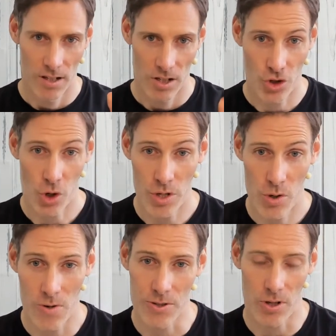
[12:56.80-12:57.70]
control your
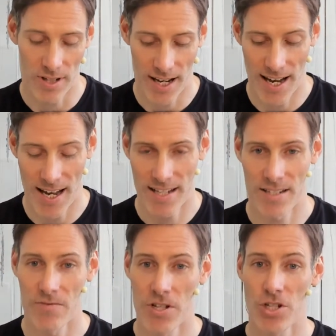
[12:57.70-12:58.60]
cortisol
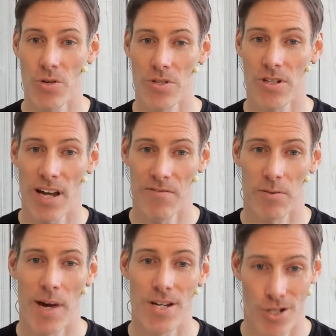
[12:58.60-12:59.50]
and reduce your
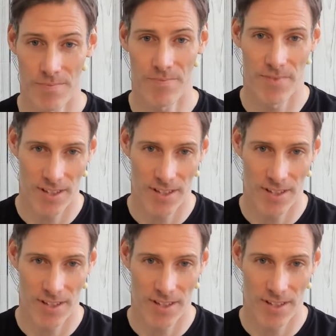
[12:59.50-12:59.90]
inflammation.